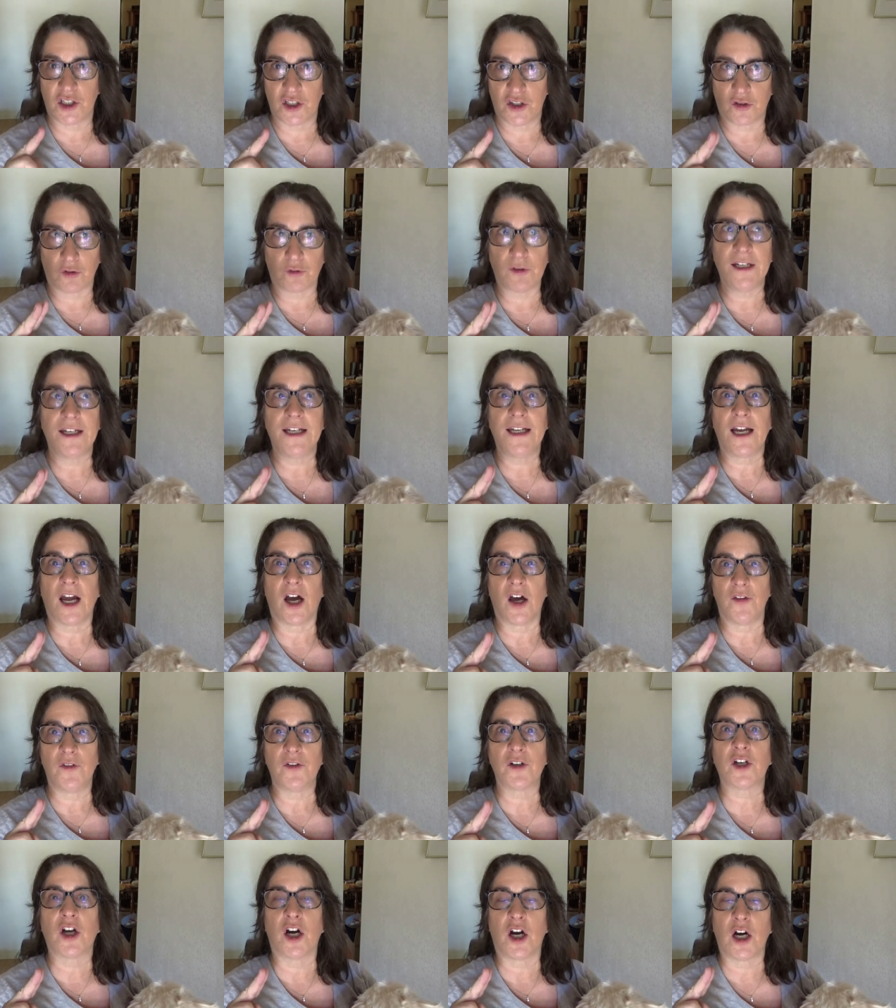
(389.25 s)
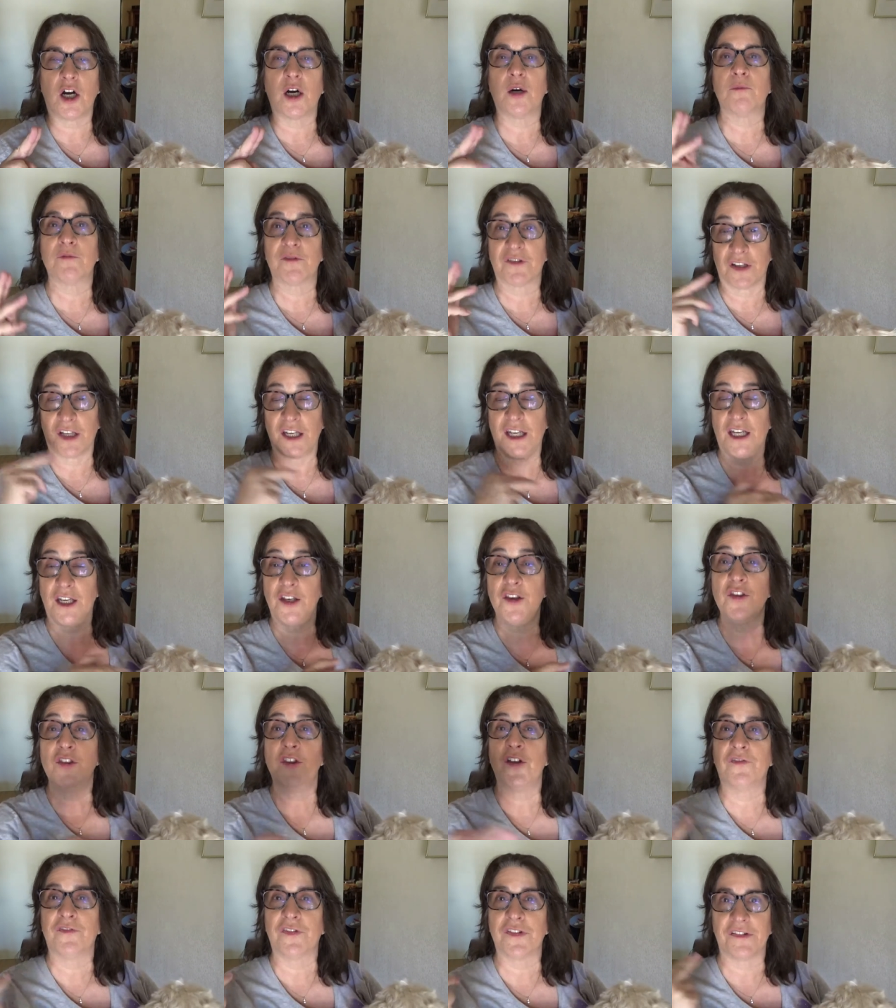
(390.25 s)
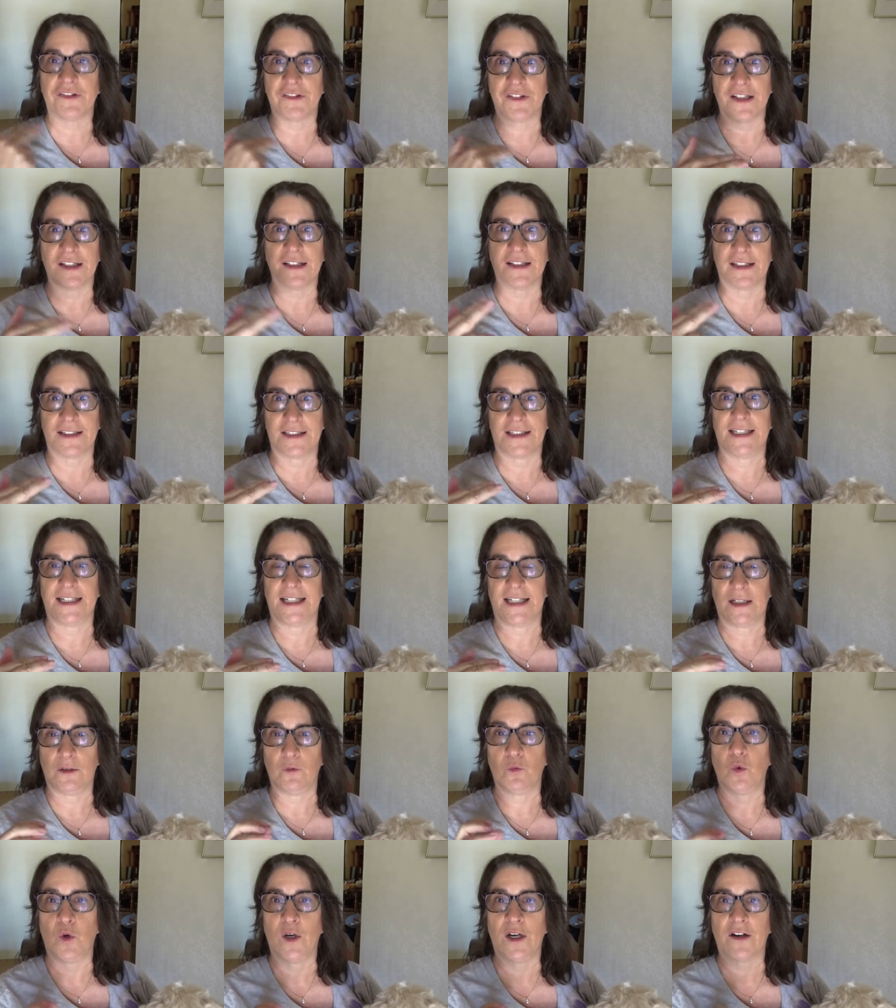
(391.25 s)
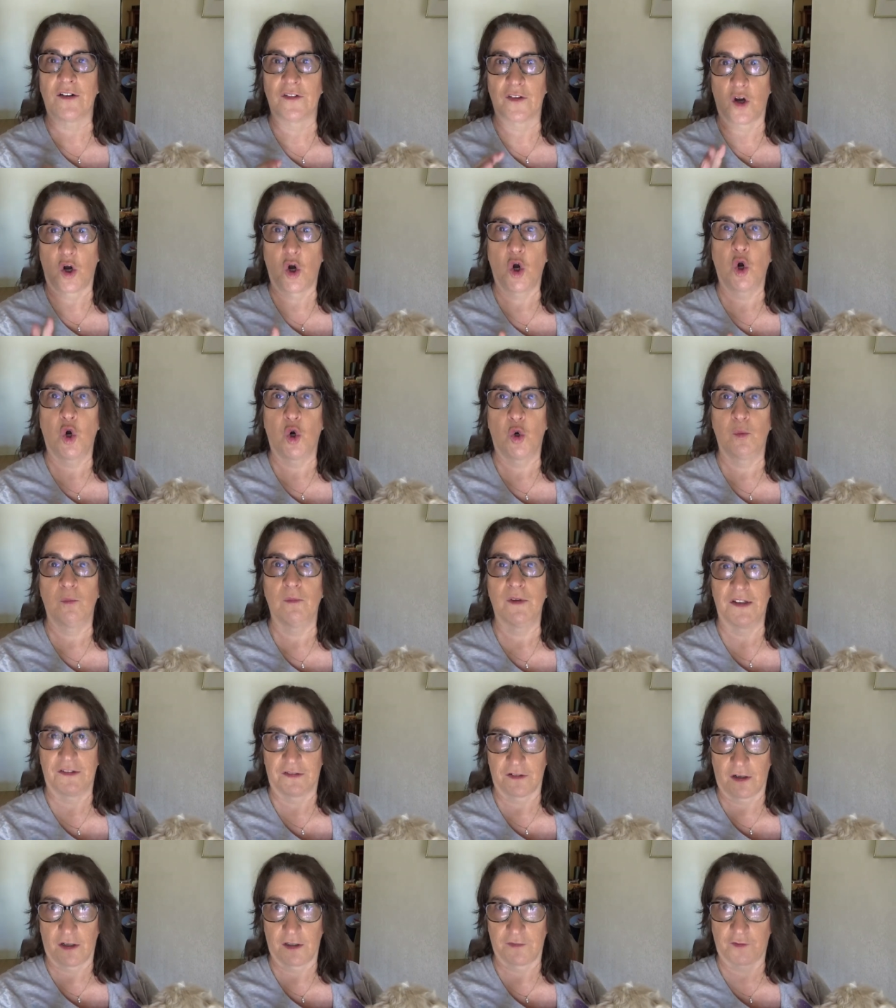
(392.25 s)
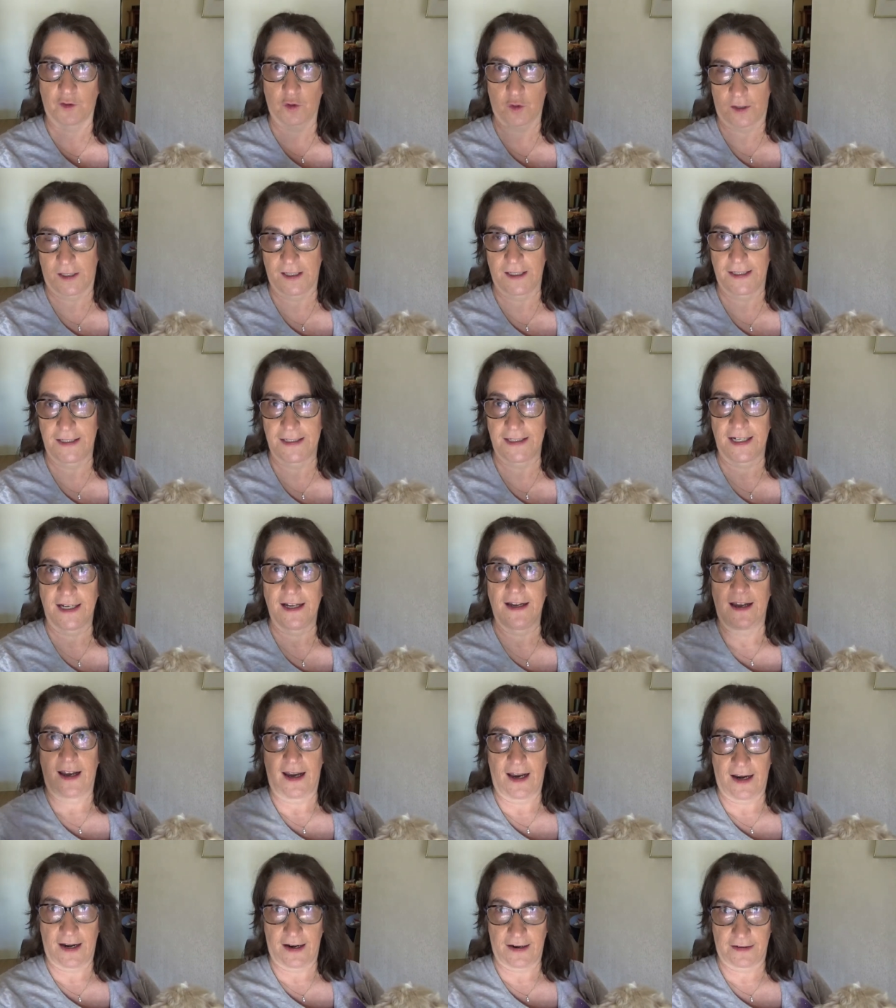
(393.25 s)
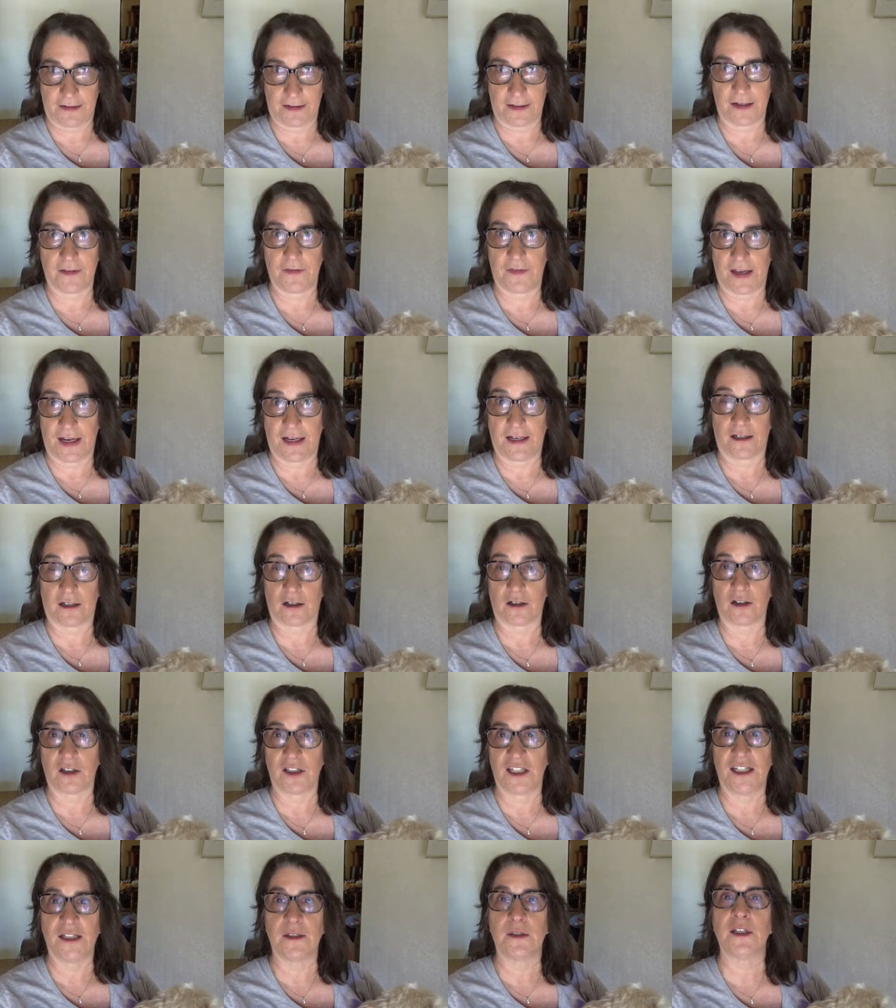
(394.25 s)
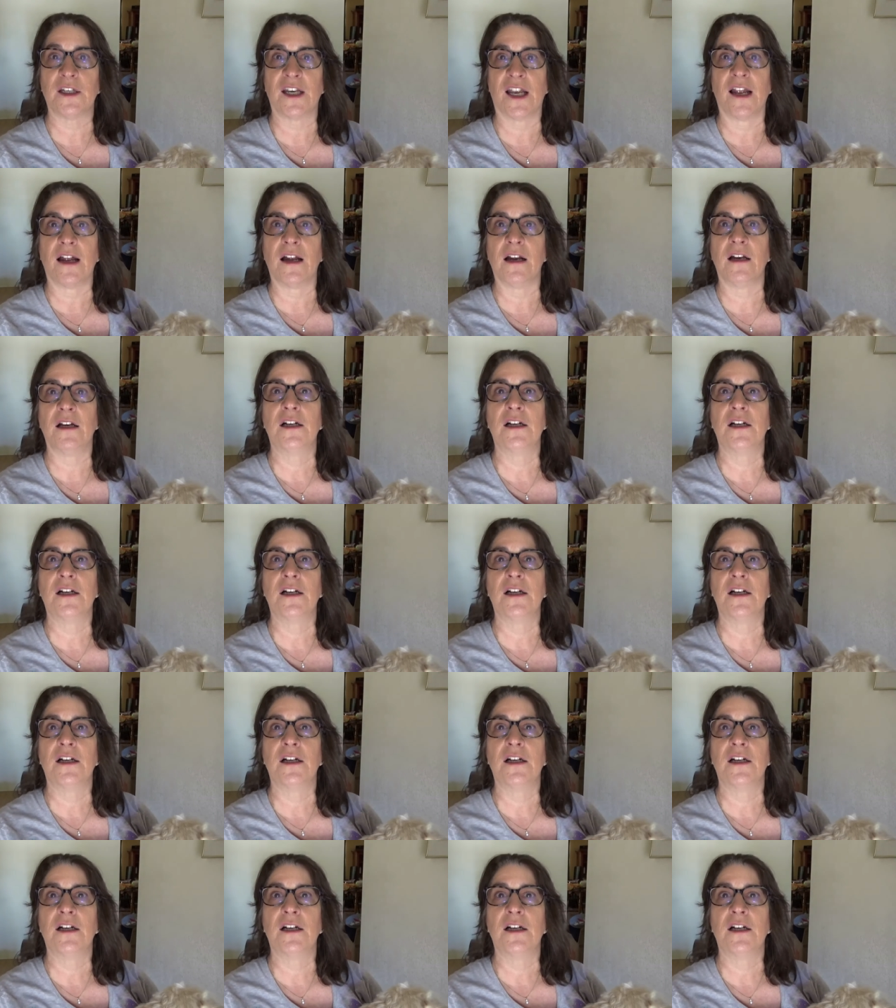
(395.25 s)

three other comps in the facility where the home is off grid and they're in